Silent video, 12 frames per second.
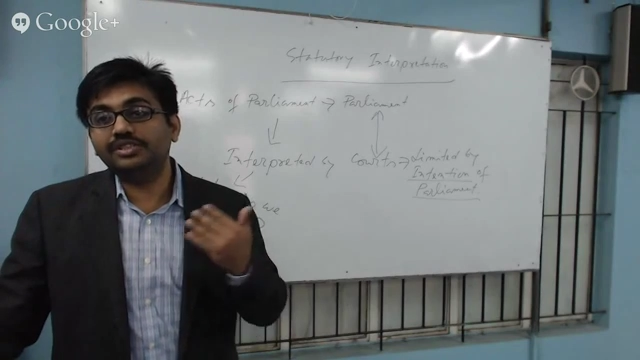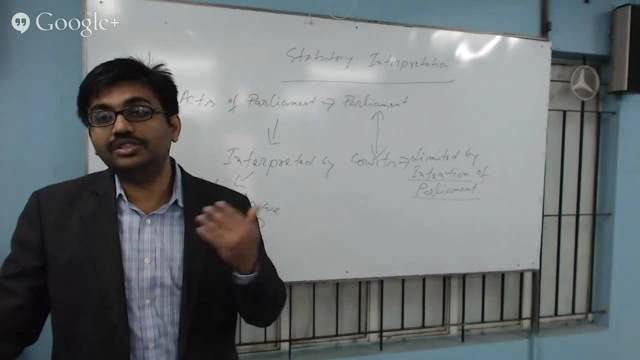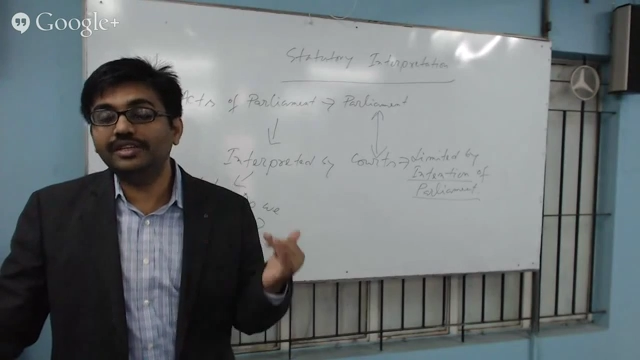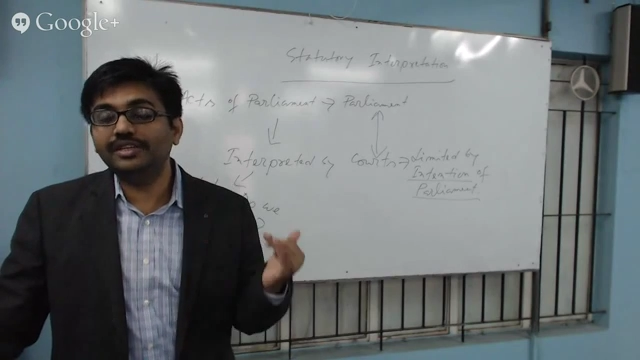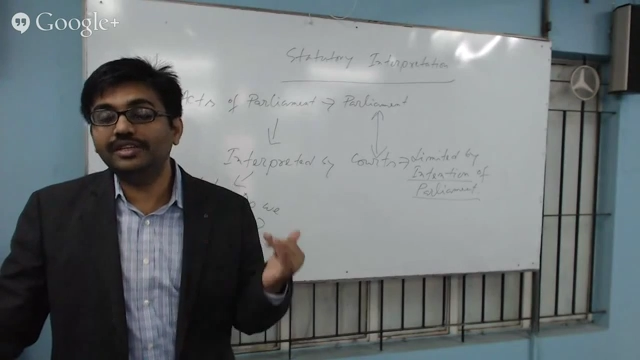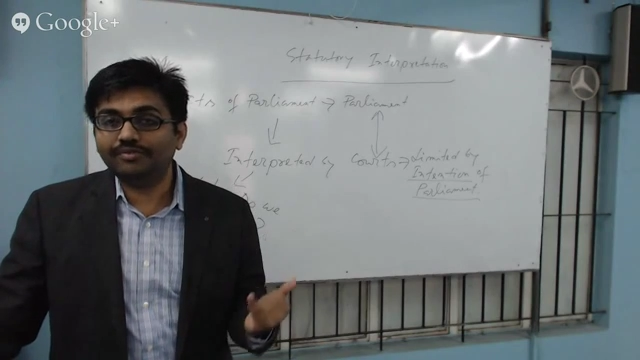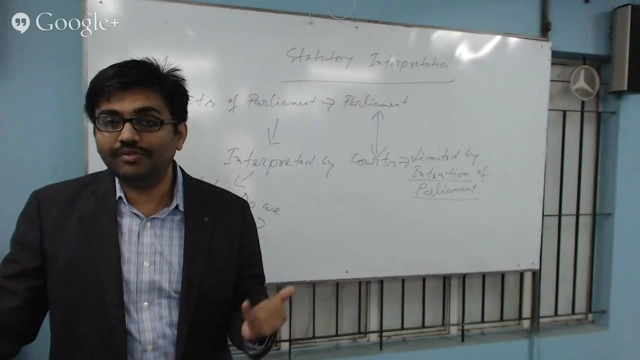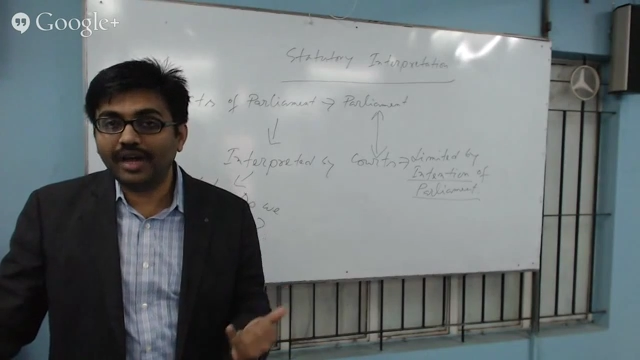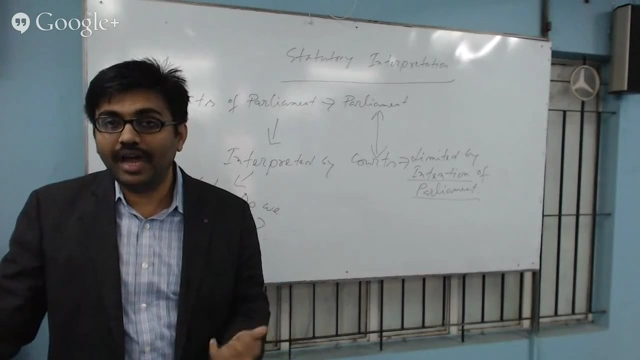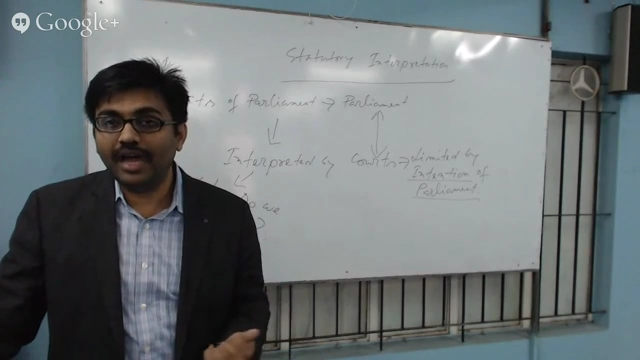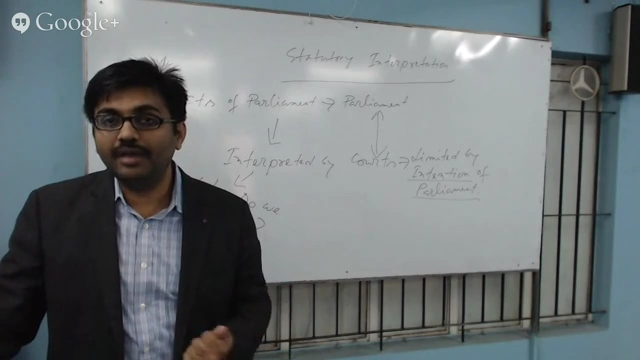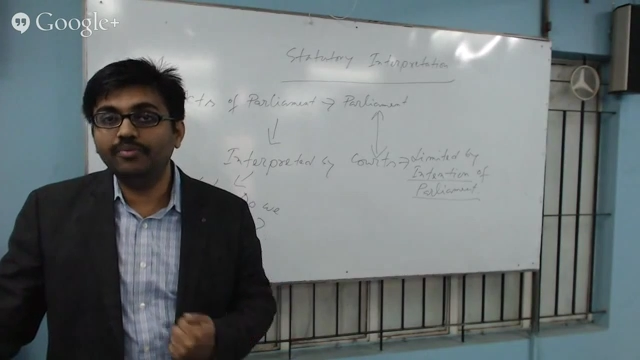change of
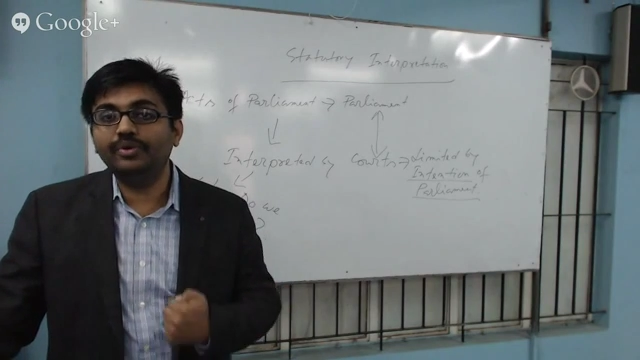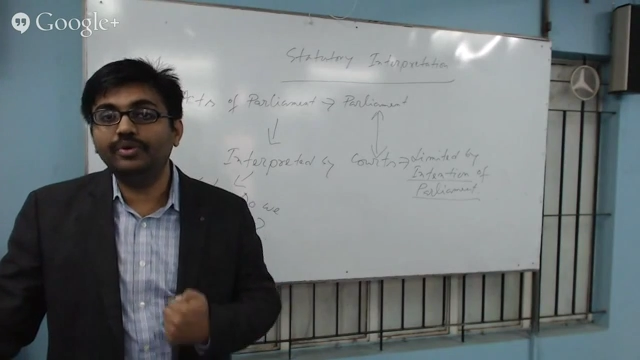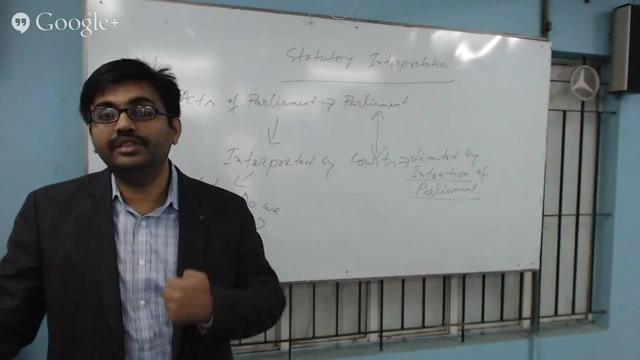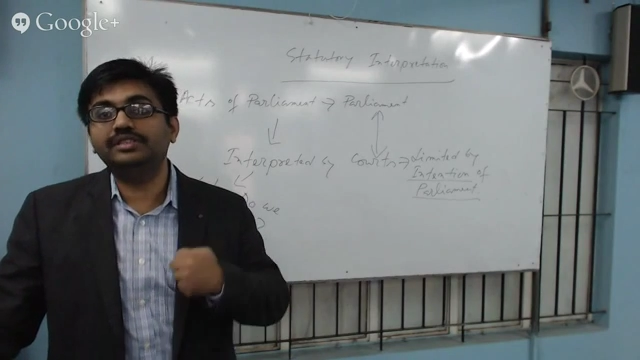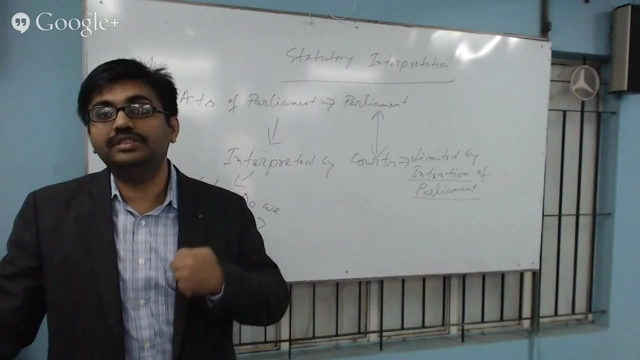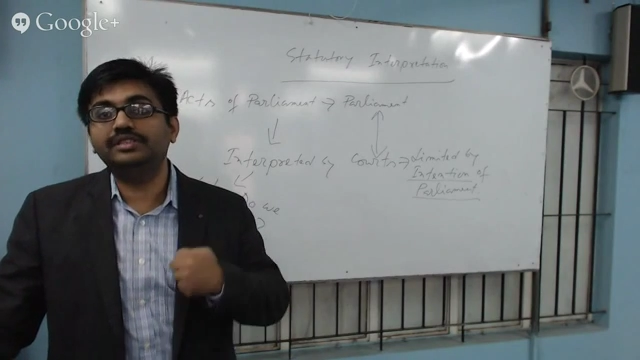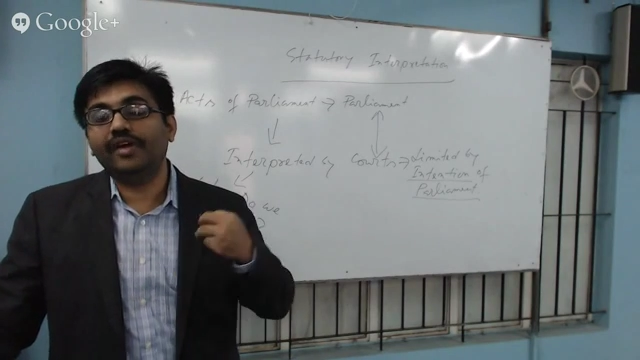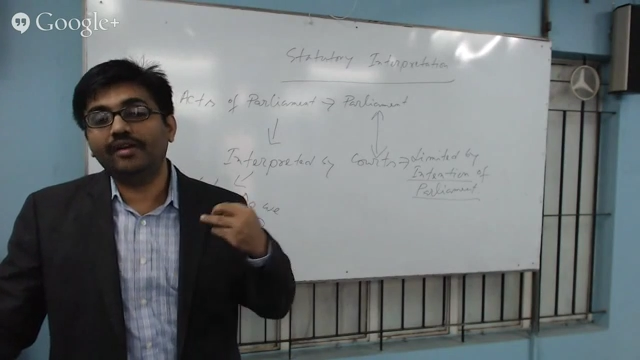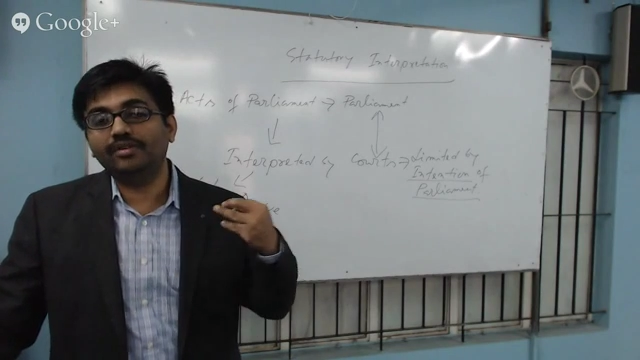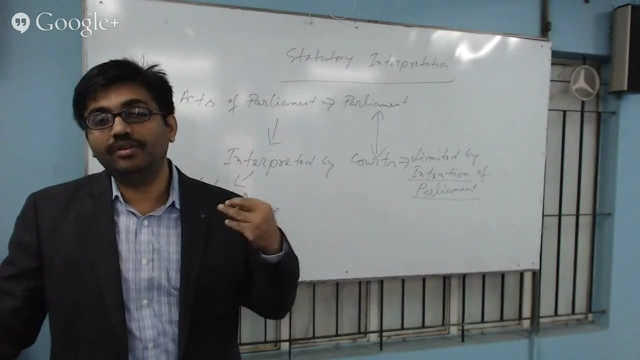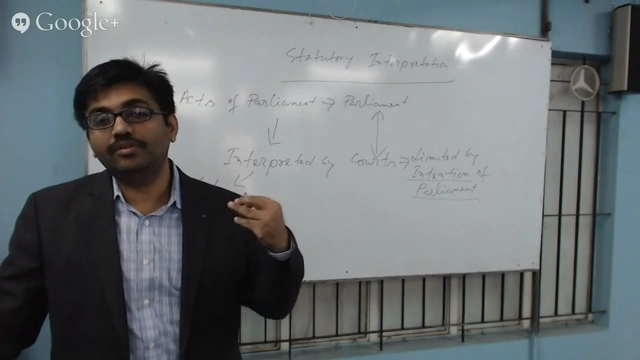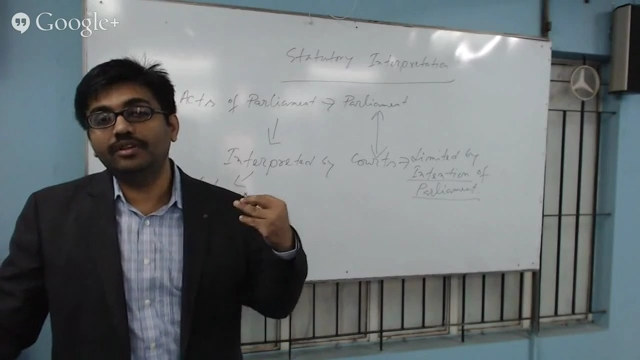time, with this very,